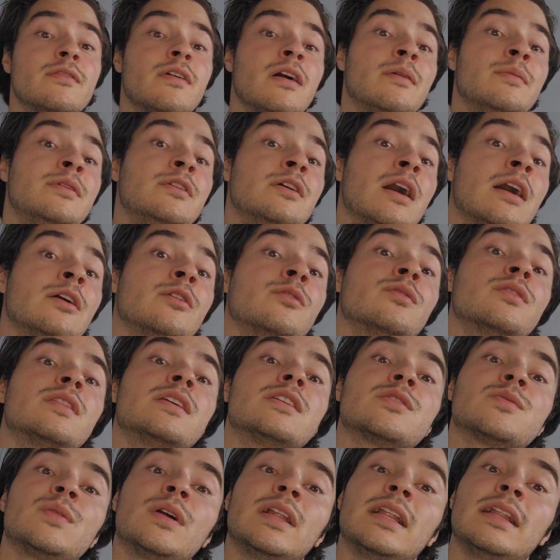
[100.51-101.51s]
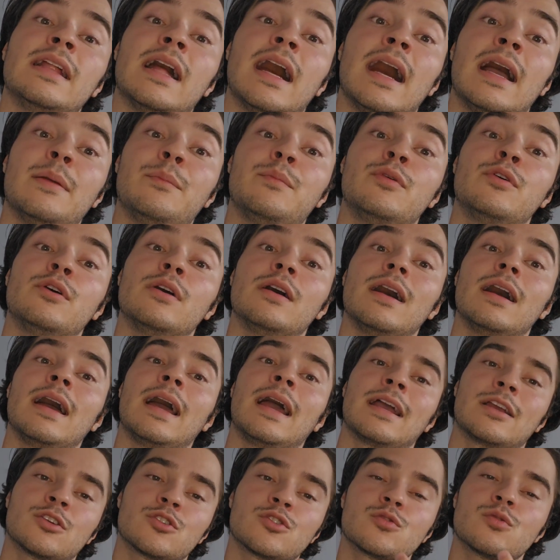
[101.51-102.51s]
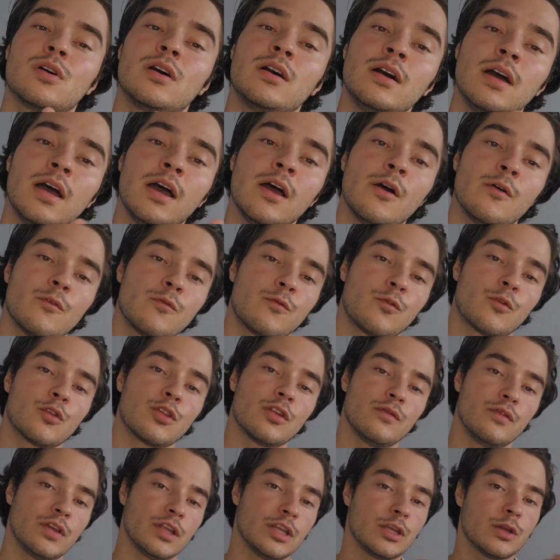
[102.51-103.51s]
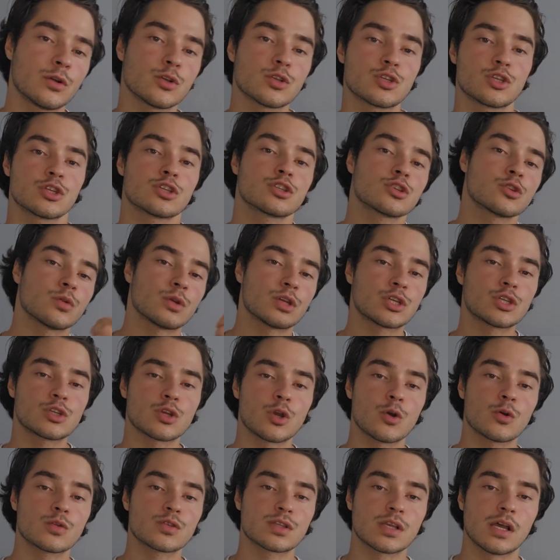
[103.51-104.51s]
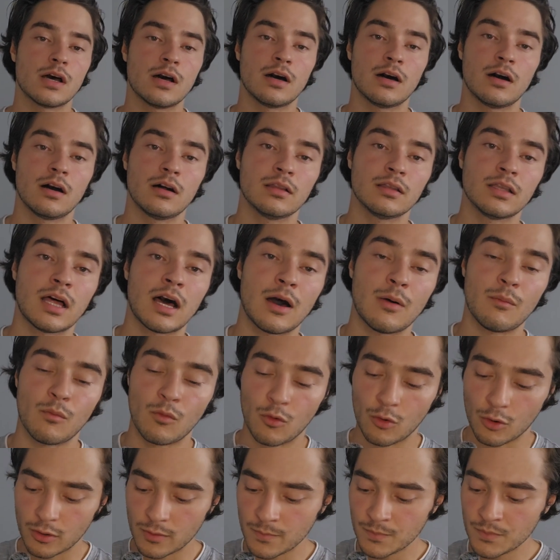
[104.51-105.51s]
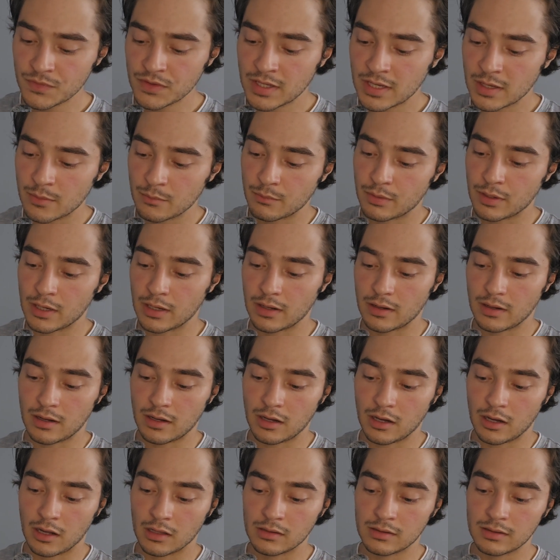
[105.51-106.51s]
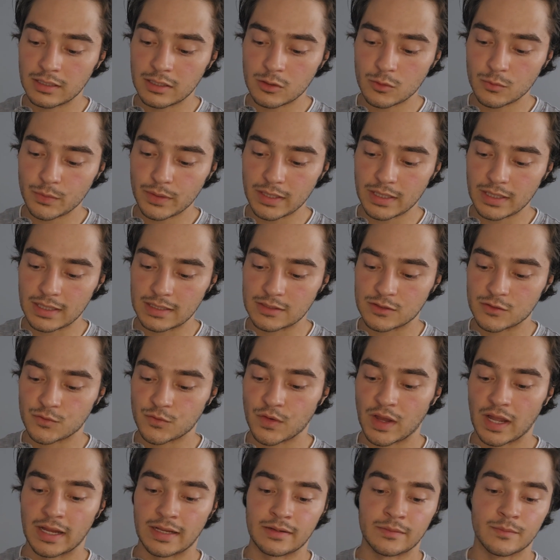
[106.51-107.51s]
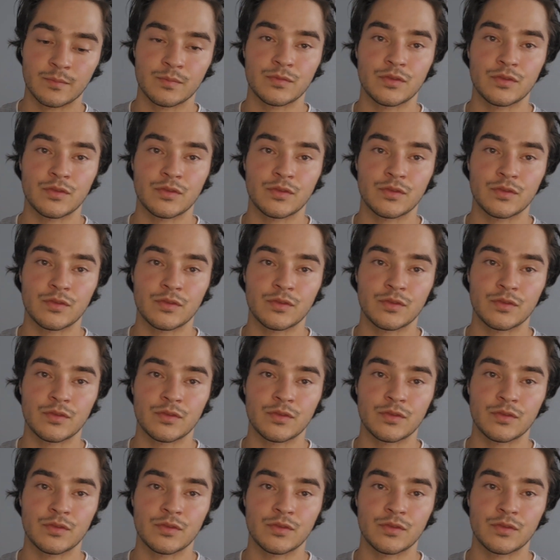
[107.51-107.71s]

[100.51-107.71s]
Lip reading: I mean, I know this one I put extra for the videos just so it shows a lot more, but a little bit is fine.